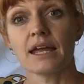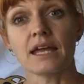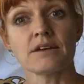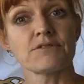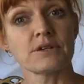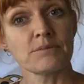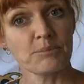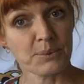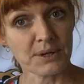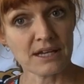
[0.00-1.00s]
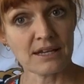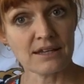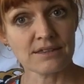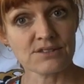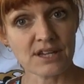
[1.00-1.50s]
If it
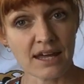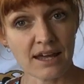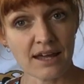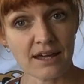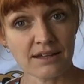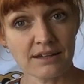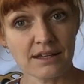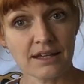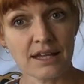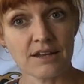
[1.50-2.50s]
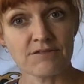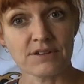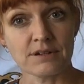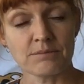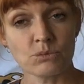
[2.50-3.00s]
breathes air, if
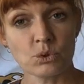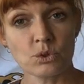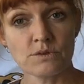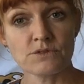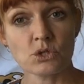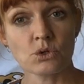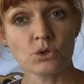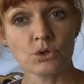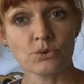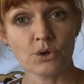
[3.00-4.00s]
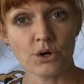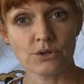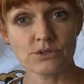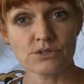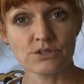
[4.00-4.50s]
it moves or
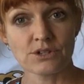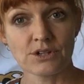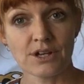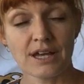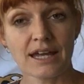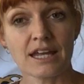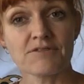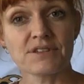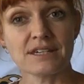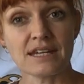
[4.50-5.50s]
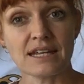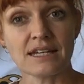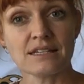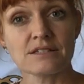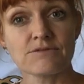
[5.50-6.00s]
grows, if it
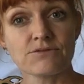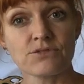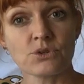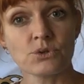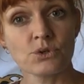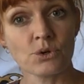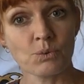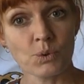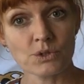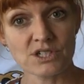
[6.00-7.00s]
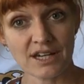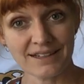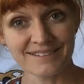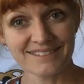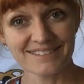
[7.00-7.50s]
needs food or water,
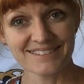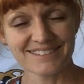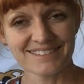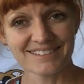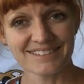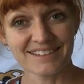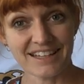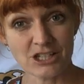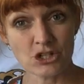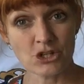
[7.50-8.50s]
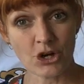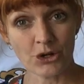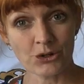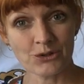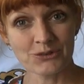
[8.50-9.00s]
then you
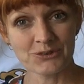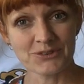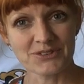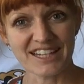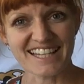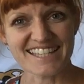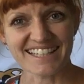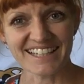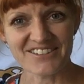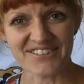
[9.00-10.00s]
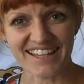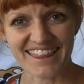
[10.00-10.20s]
know it's a living